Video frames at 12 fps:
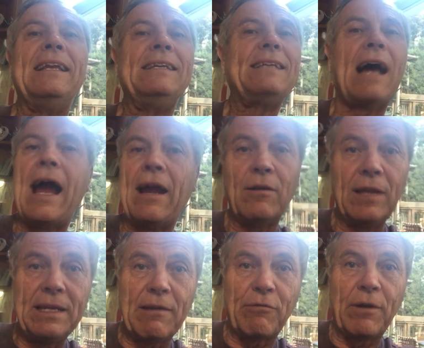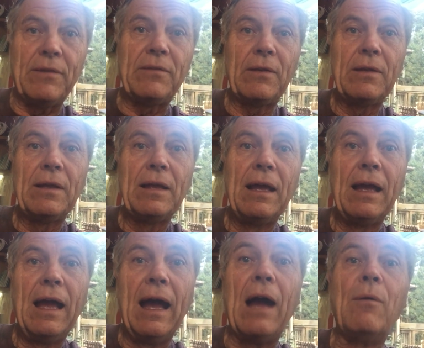entirely different.
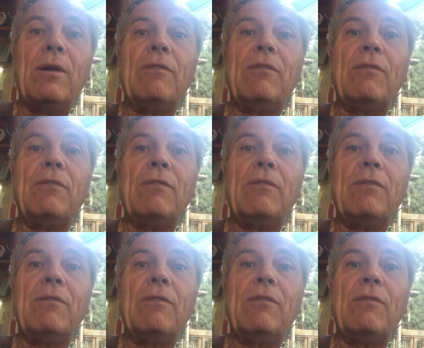I would